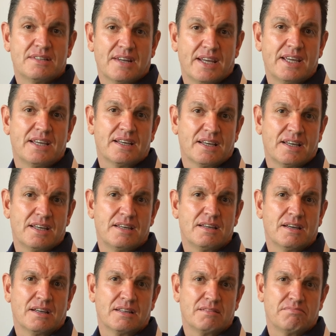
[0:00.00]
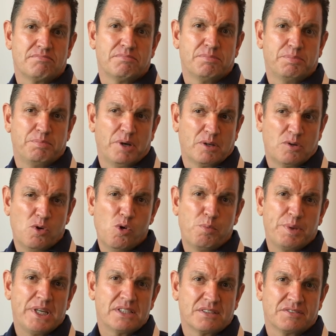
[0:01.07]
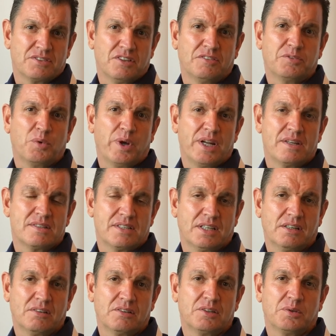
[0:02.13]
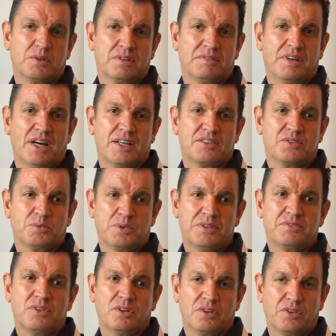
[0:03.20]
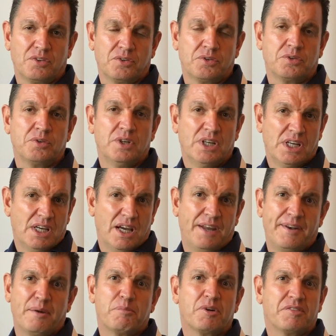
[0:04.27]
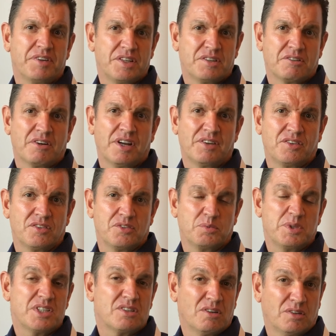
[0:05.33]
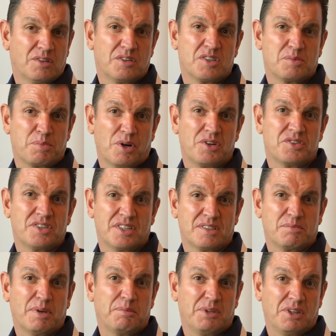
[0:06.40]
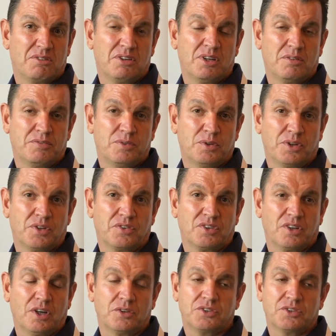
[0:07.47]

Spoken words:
take a core piece of software and stick it onto a device. We've gone through a number of iterations. We started this process maybe 3 or 4 years ago.